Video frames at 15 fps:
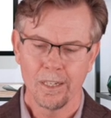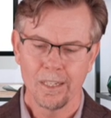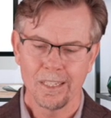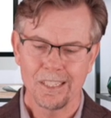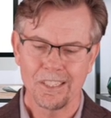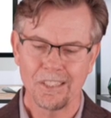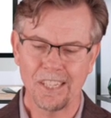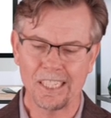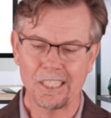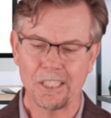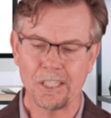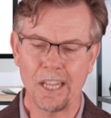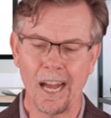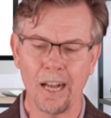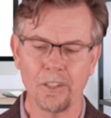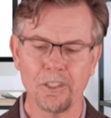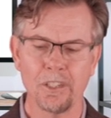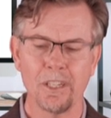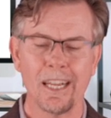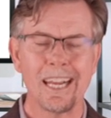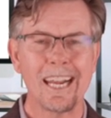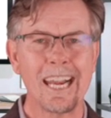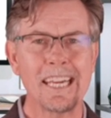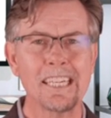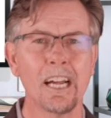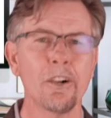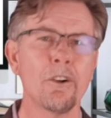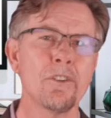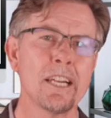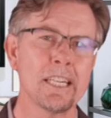
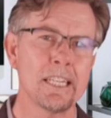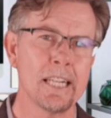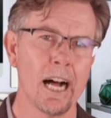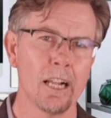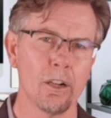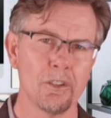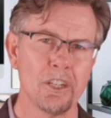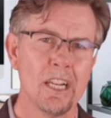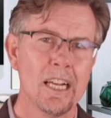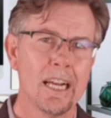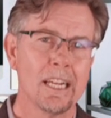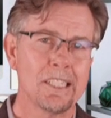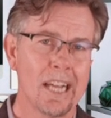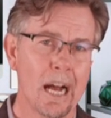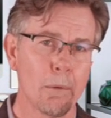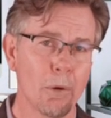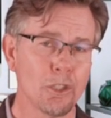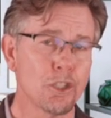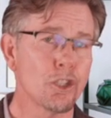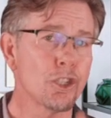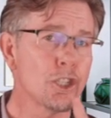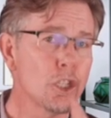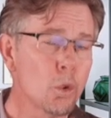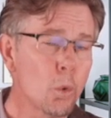$6,880 is how much you